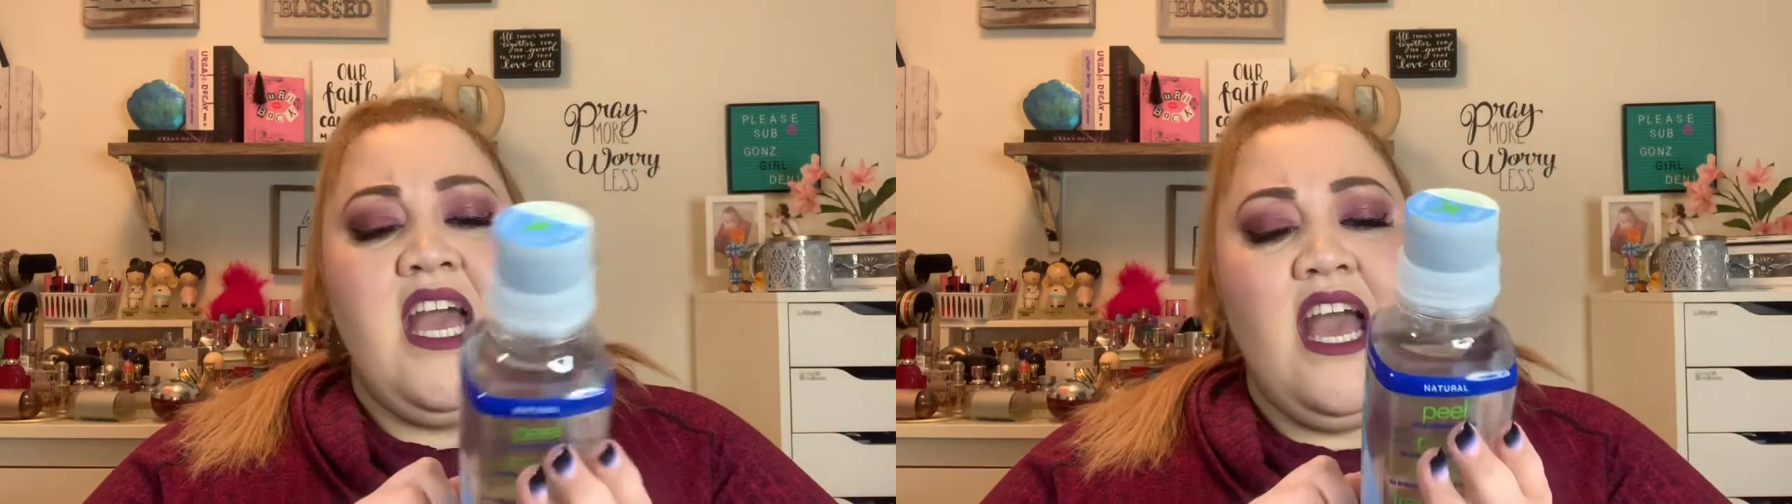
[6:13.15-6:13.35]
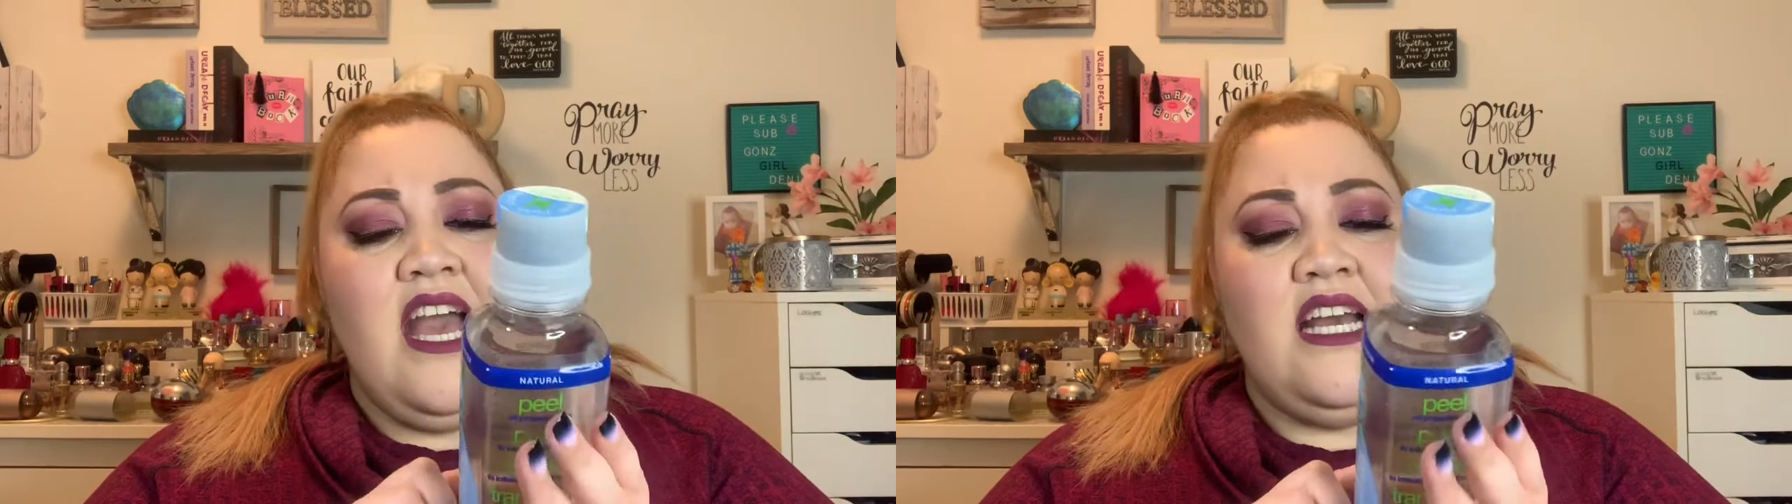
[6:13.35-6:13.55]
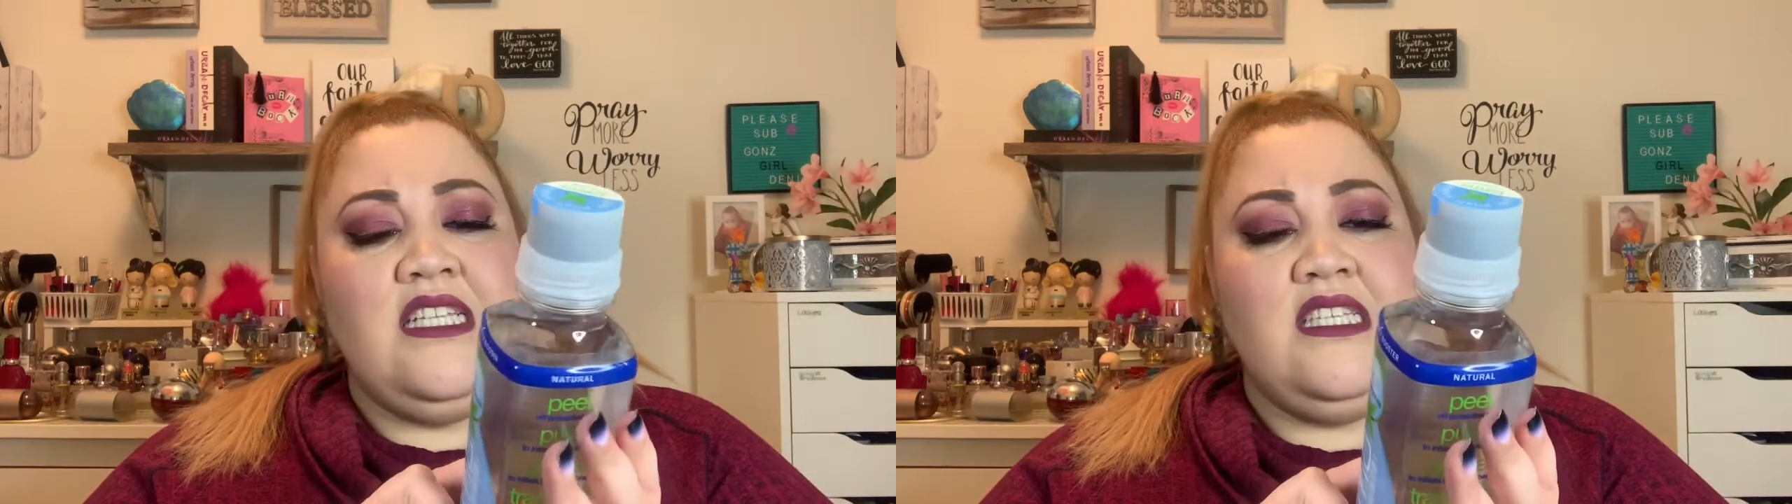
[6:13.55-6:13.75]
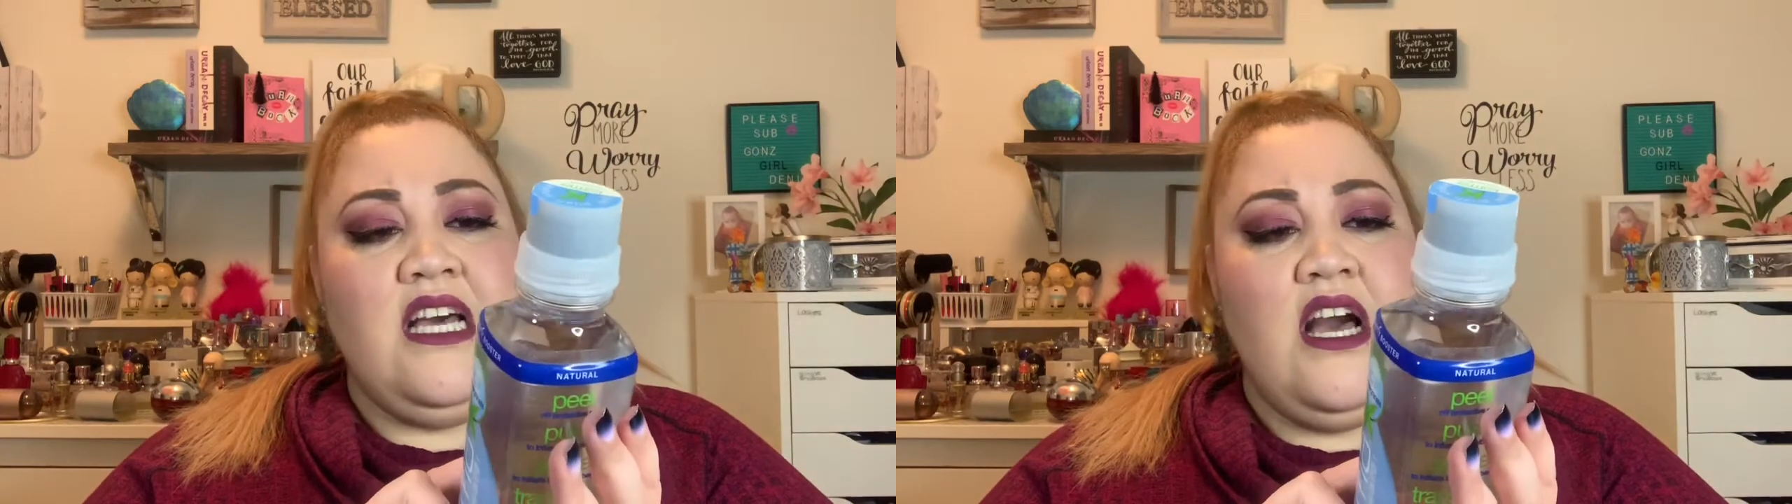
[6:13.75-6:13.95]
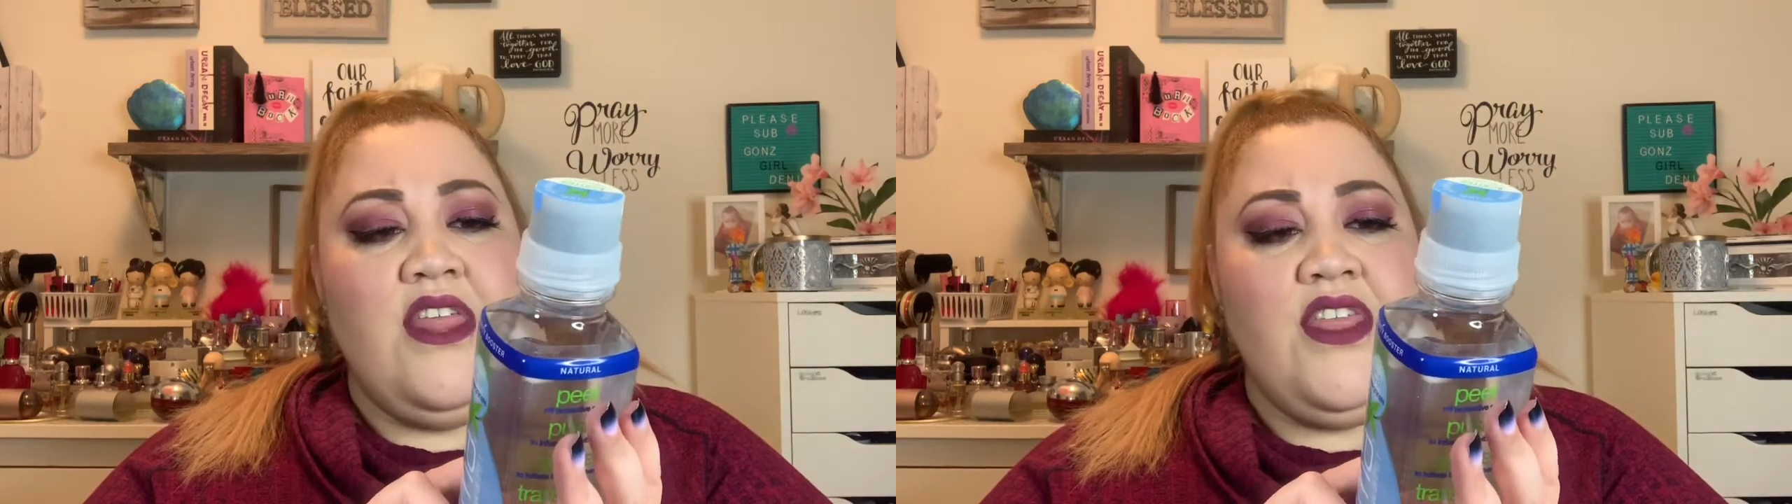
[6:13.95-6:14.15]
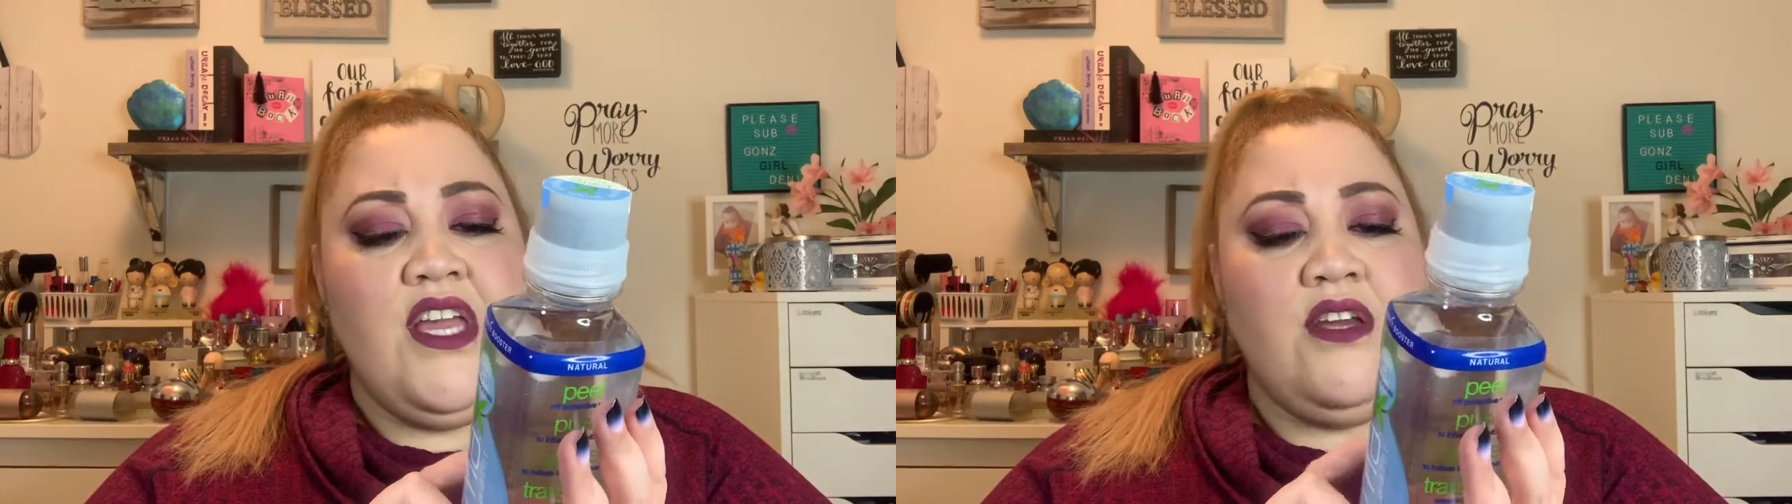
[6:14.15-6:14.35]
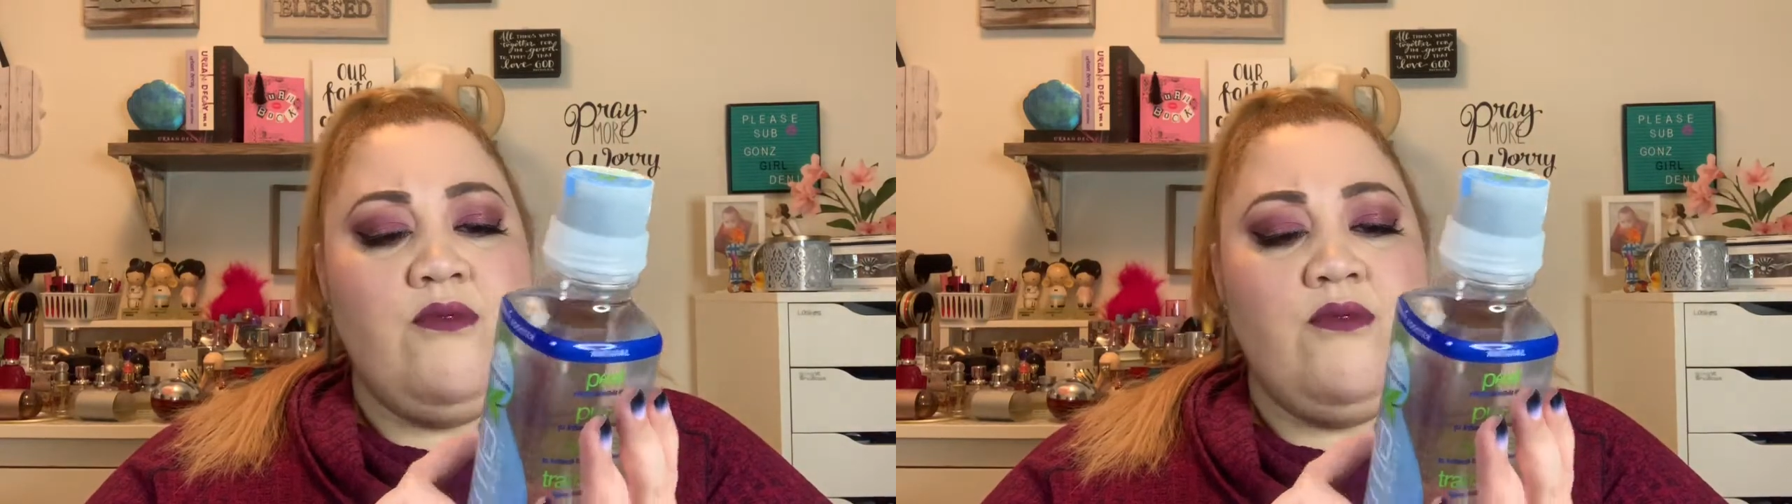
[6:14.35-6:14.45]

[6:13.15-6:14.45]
And I think